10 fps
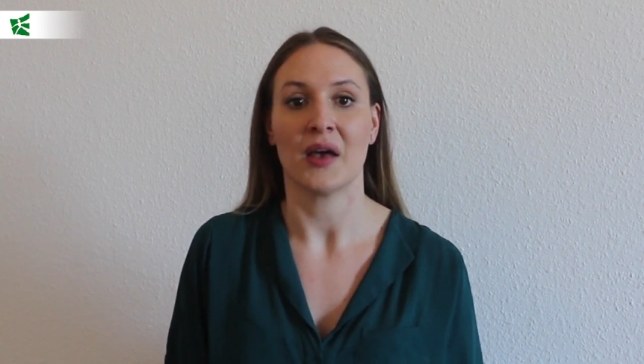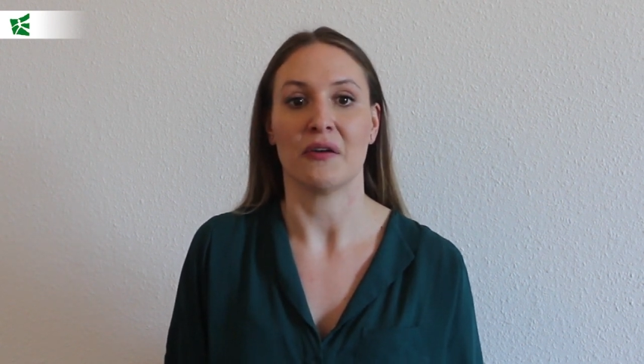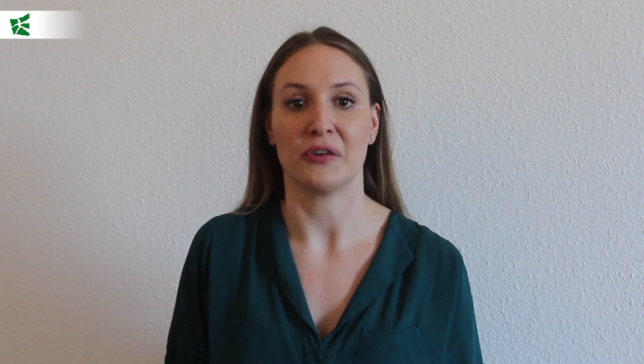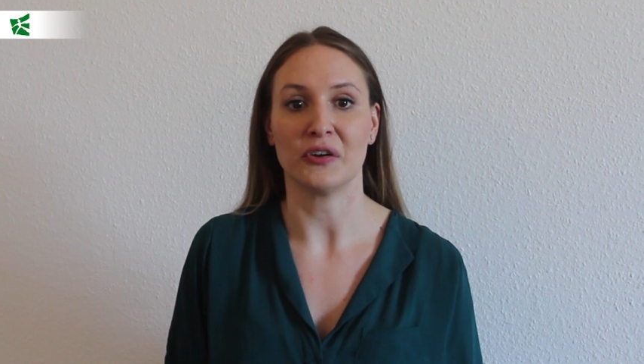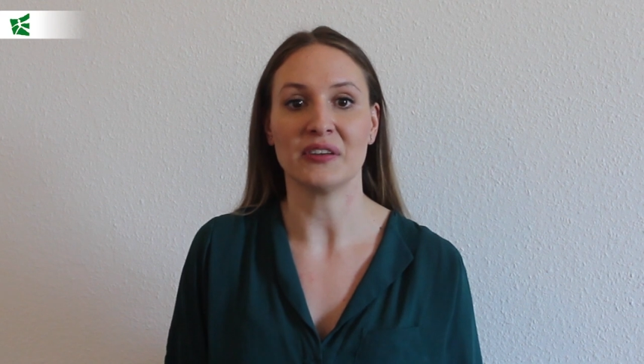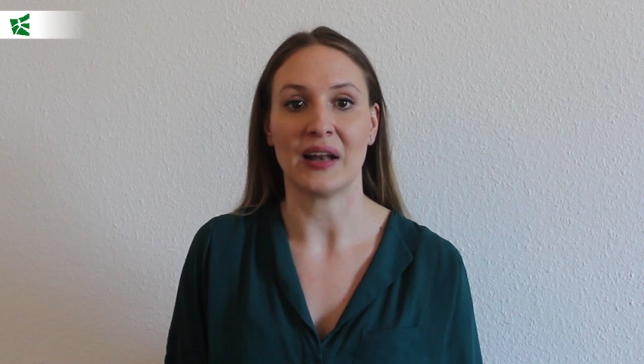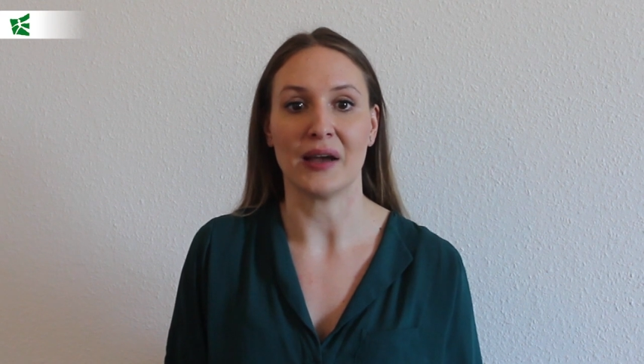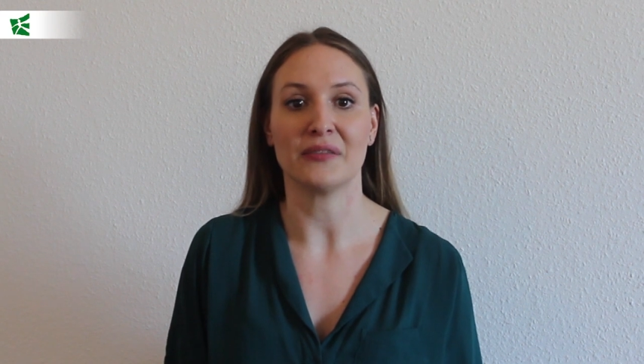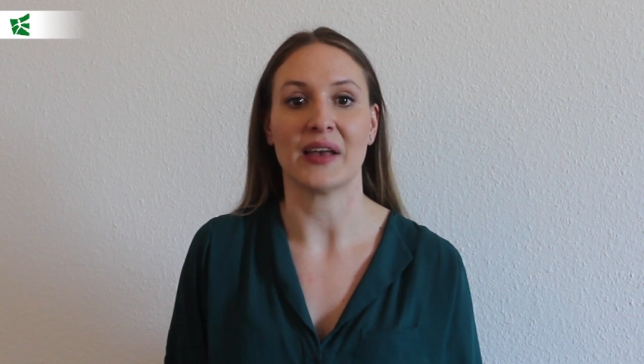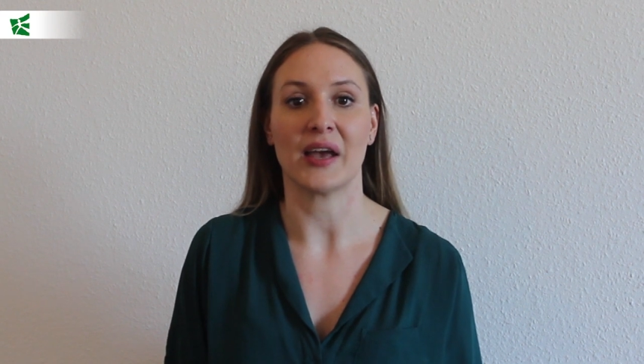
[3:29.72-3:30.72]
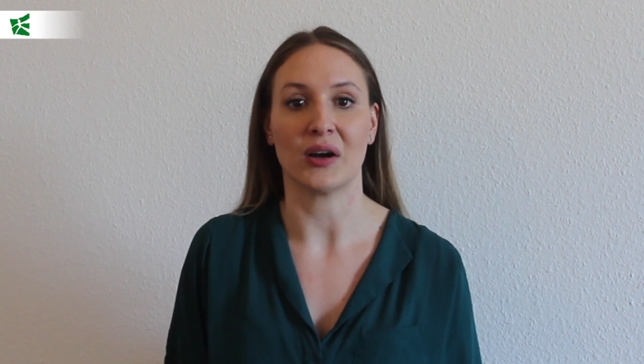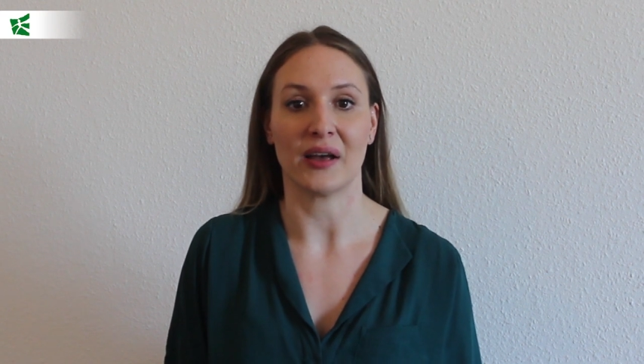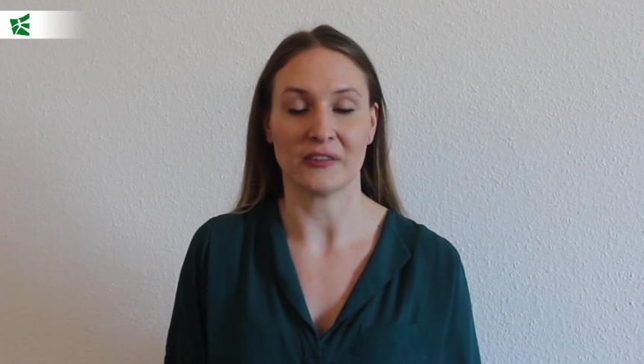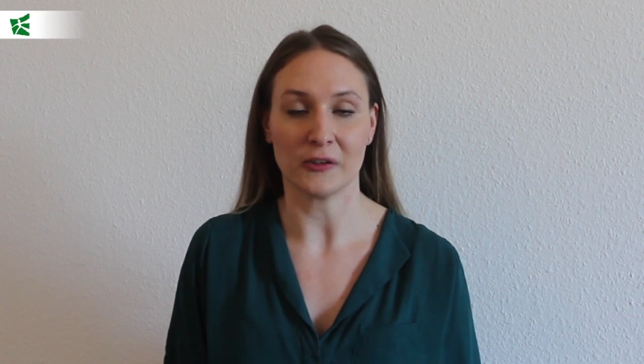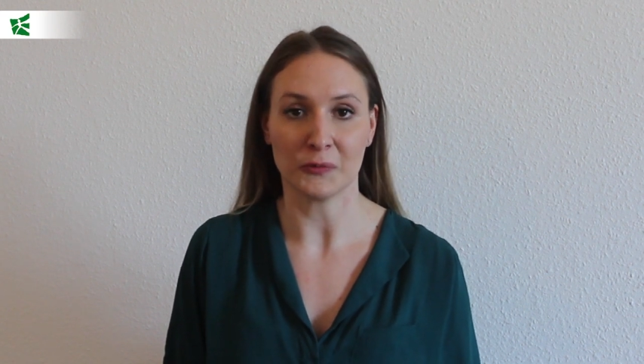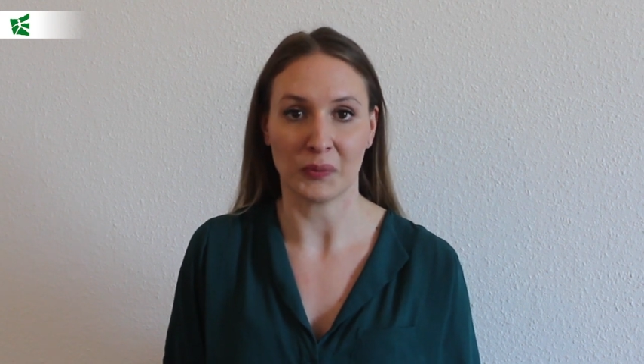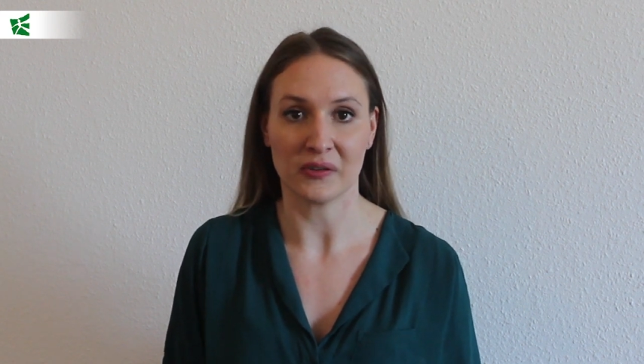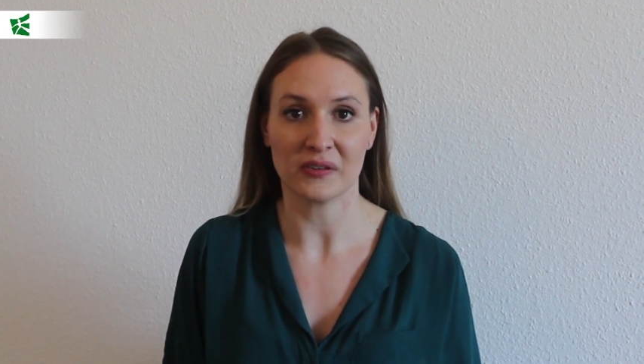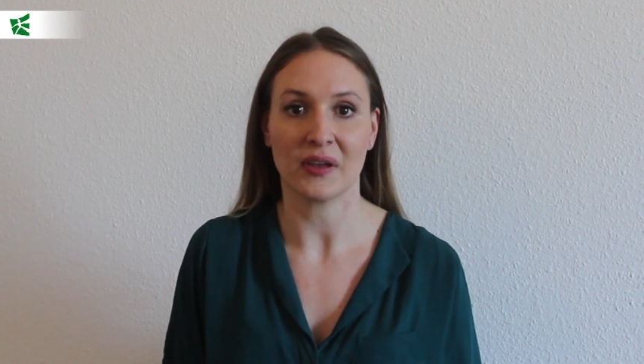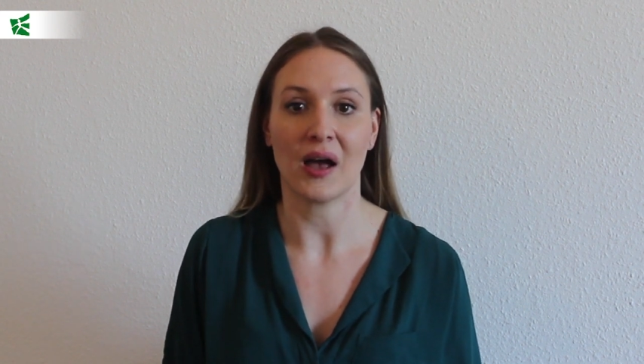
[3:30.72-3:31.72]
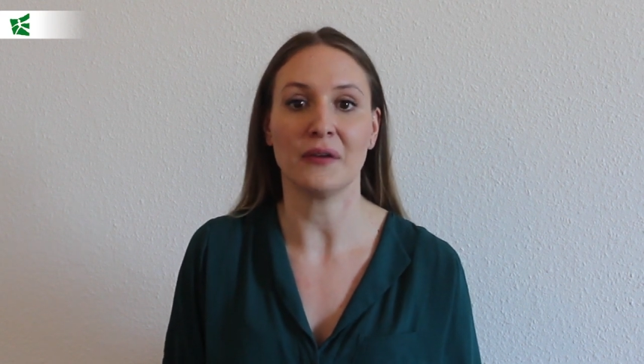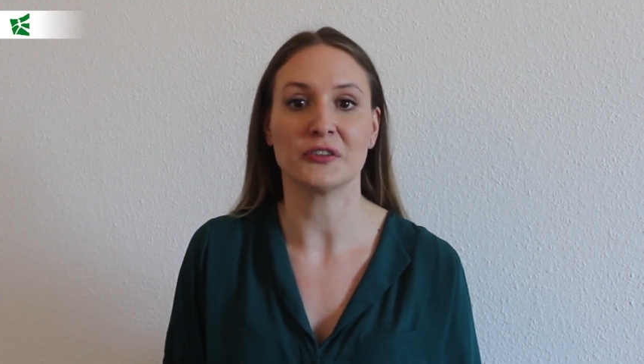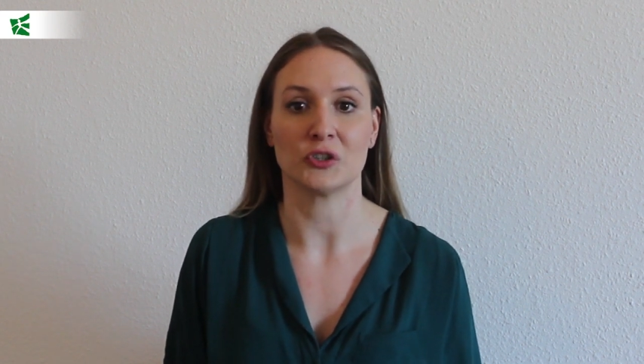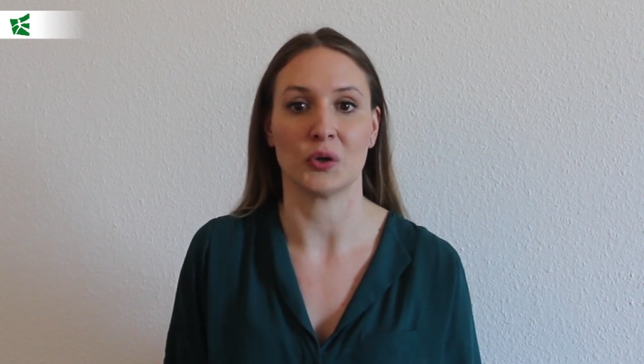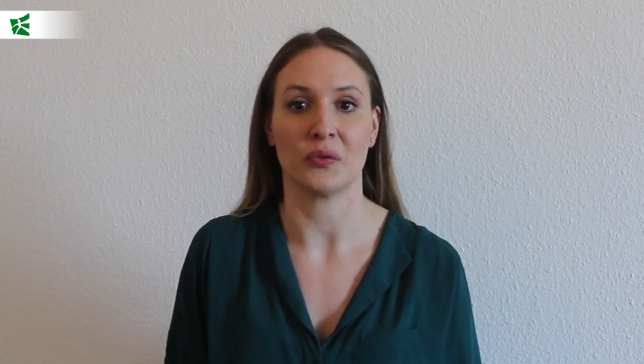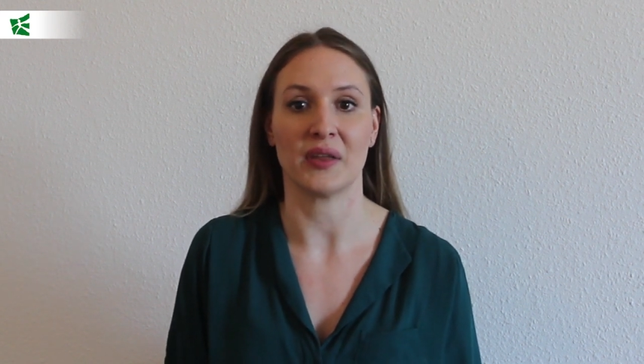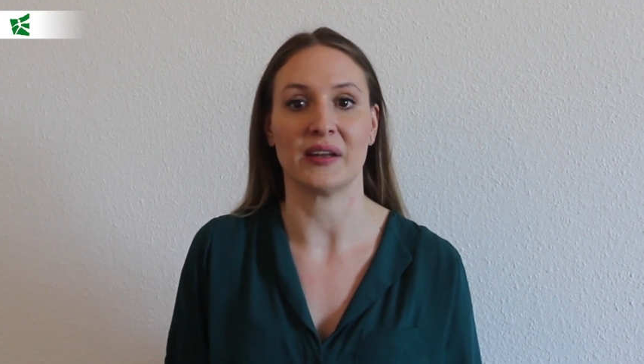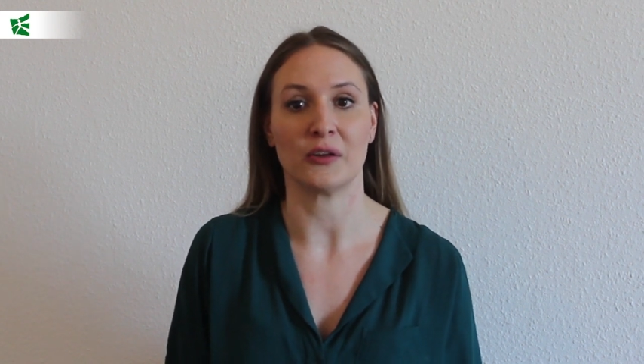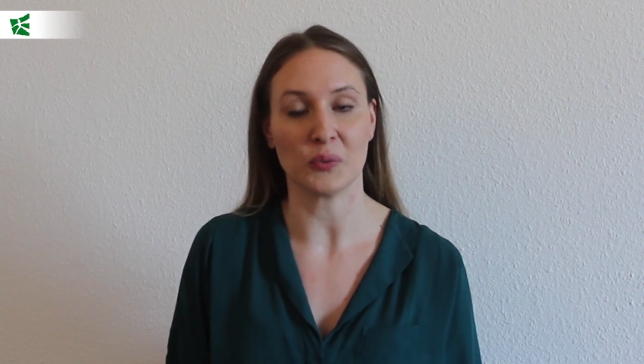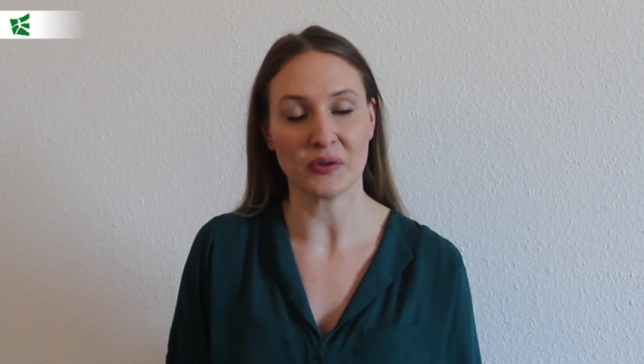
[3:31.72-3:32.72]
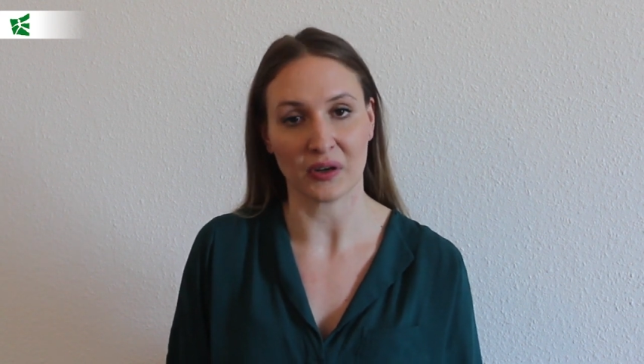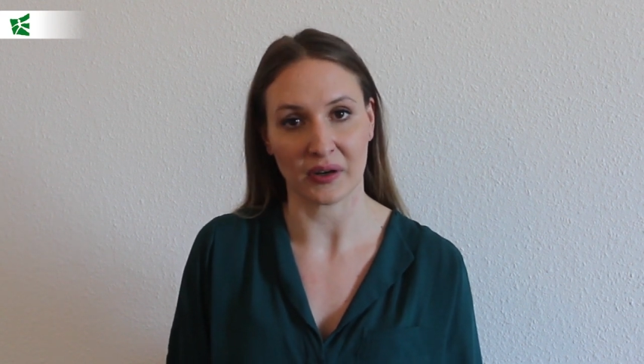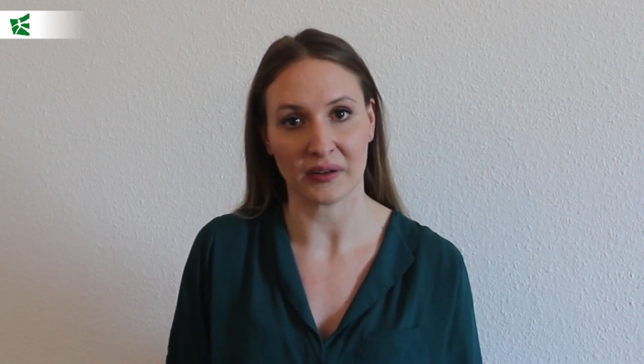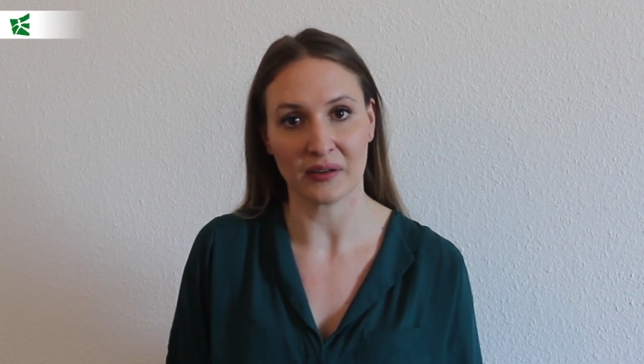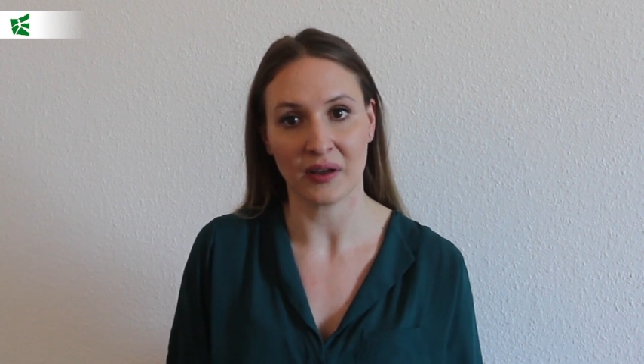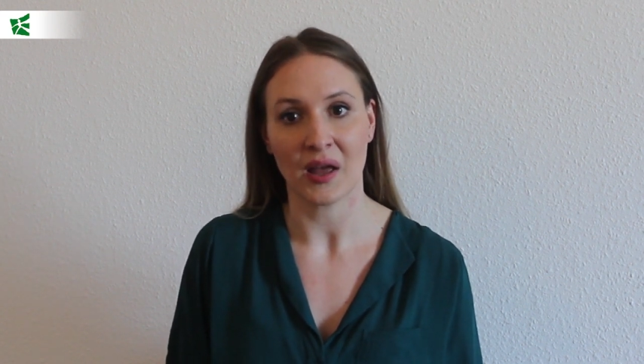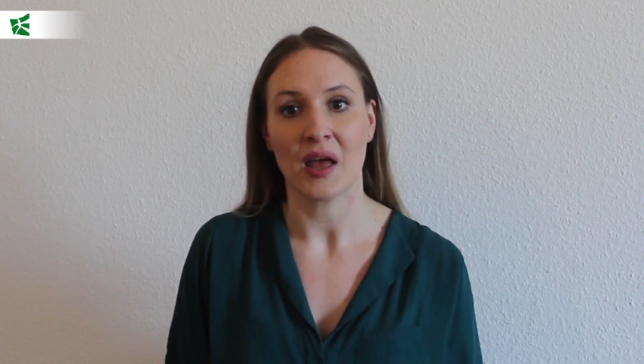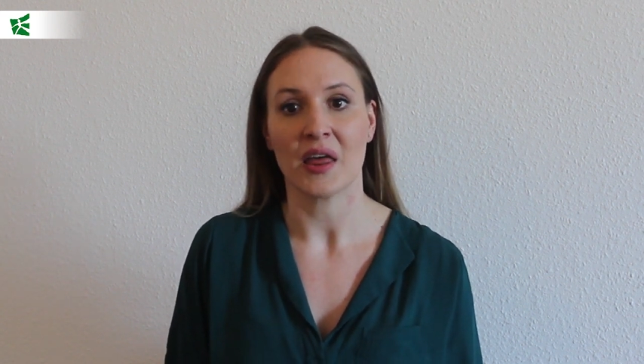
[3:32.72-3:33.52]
Various life cycle assessments have shown that in Switzerland,